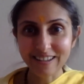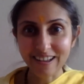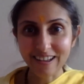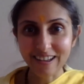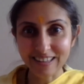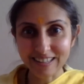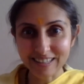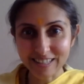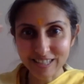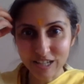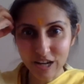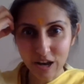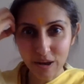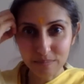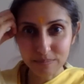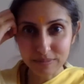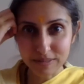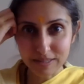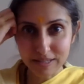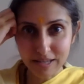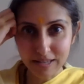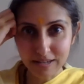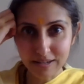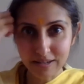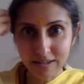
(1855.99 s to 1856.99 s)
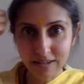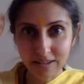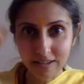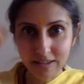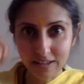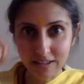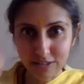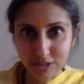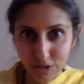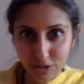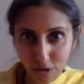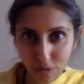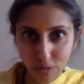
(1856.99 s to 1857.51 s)
knowledge comes in,
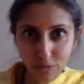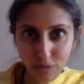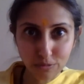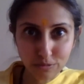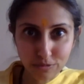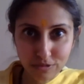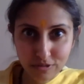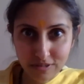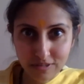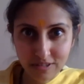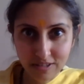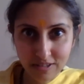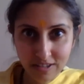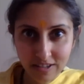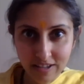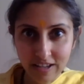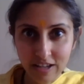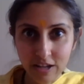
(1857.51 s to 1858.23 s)
it goes.